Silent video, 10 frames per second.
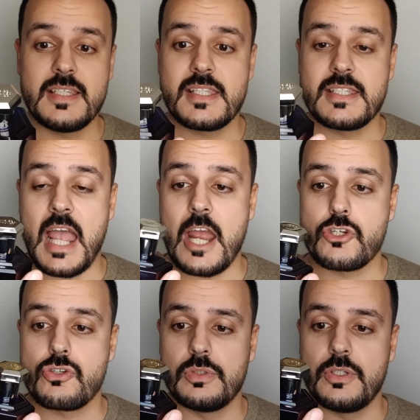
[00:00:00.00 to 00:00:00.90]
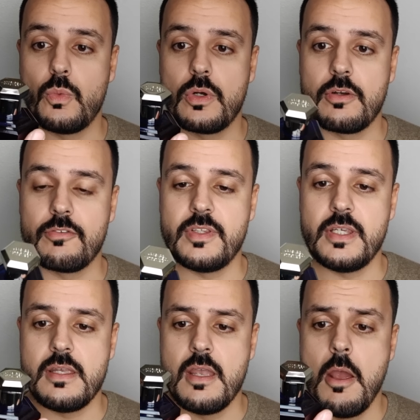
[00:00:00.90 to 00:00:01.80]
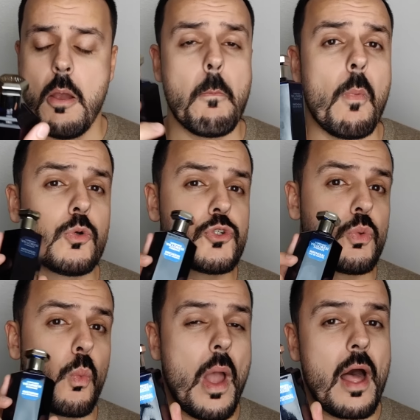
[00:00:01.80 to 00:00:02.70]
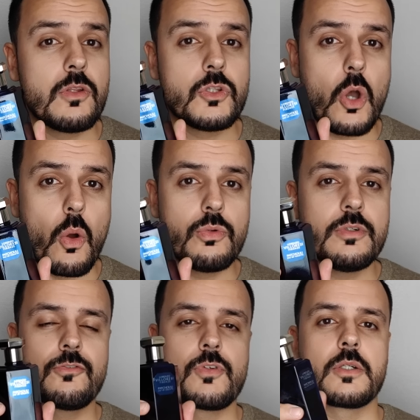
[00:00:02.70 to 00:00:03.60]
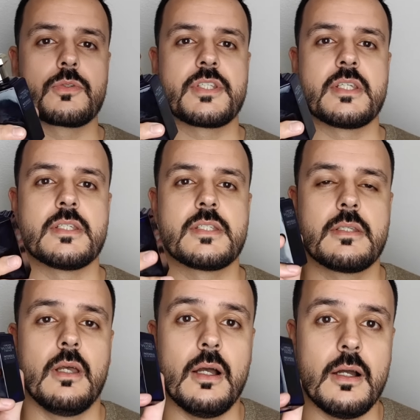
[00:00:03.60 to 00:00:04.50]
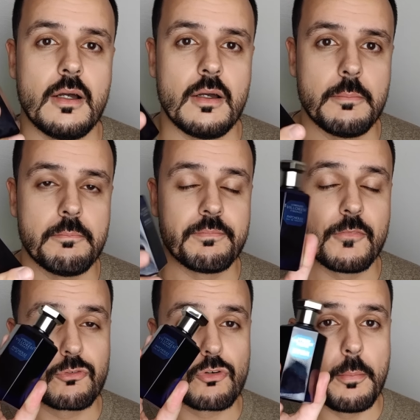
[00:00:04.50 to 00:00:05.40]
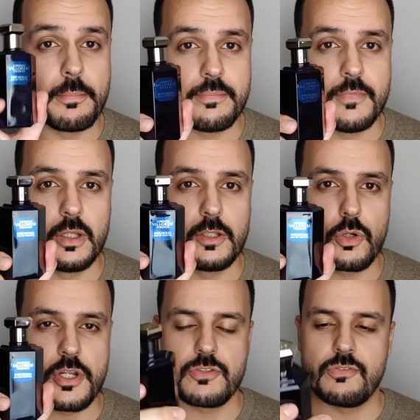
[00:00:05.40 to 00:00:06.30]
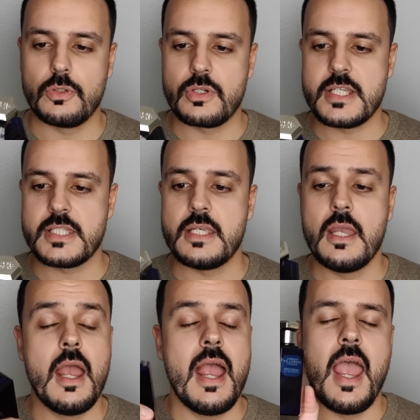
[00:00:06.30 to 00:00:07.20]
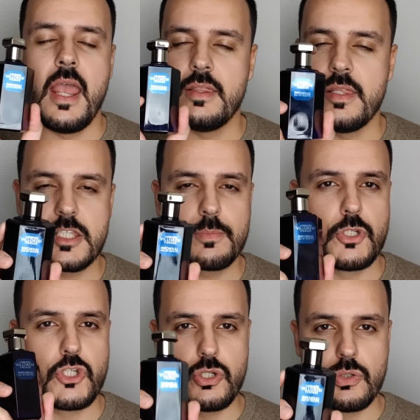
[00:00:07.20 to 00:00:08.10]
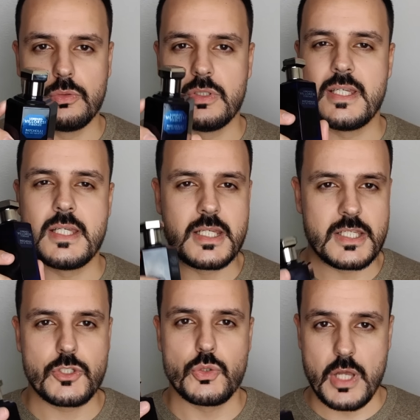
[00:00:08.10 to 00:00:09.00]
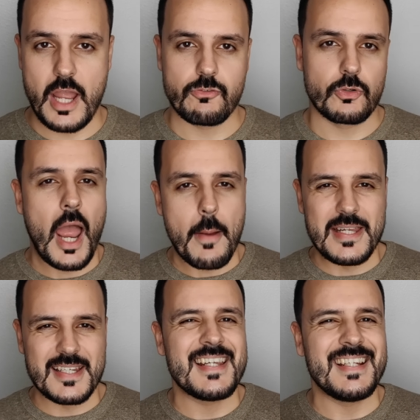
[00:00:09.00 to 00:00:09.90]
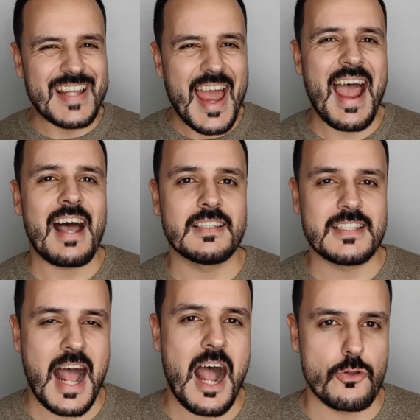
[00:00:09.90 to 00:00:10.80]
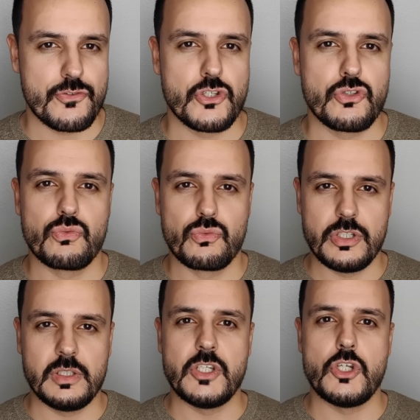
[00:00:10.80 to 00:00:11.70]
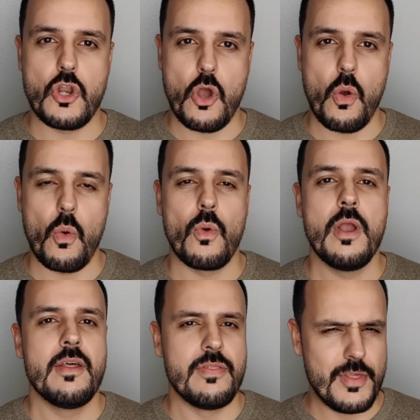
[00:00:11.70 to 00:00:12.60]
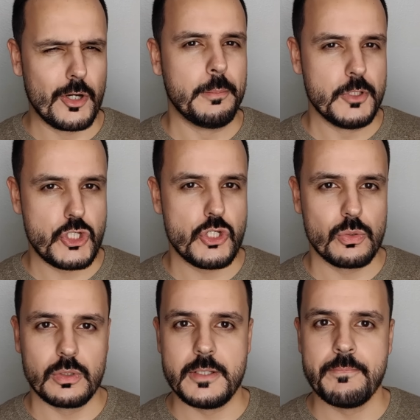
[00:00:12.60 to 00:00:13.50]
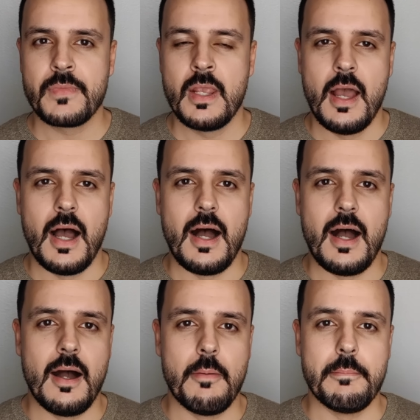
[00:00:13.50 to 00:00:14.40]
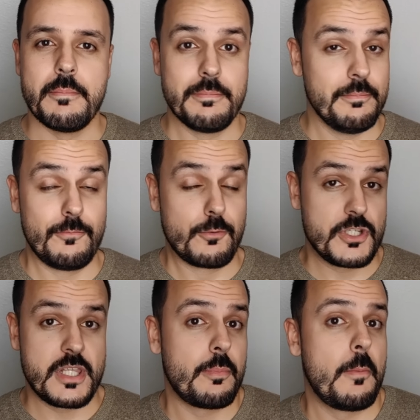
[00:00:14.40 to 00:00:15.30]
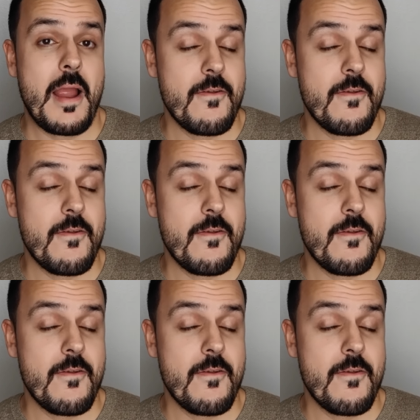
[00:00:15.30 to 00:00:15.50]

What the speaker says: this is actually one of the most well-known fragrances from Lorenzo Villoresi, and this Patchouli is to die for. I mean, Italian houses really know their Patchouli. For example, my